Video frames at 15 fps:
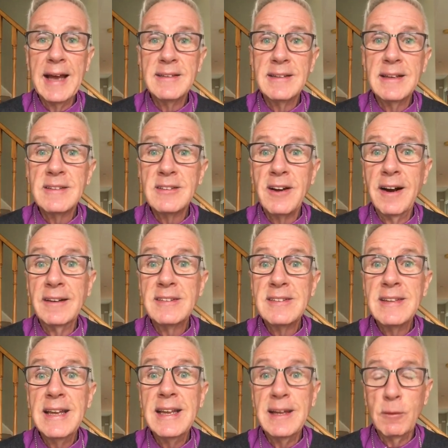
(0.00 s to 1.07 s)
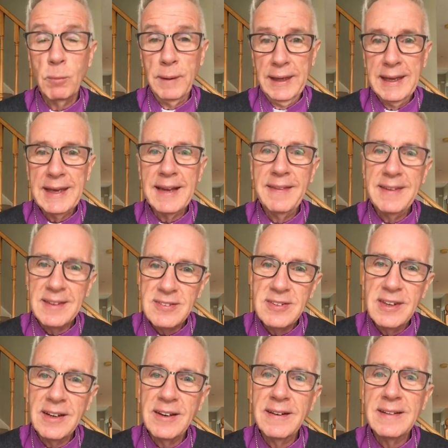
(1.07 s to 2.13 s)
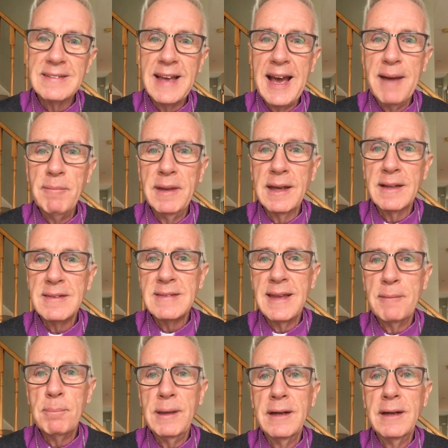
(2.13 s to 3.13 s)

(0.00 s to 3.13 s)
as it's our Synod week, and this year it's happening at St.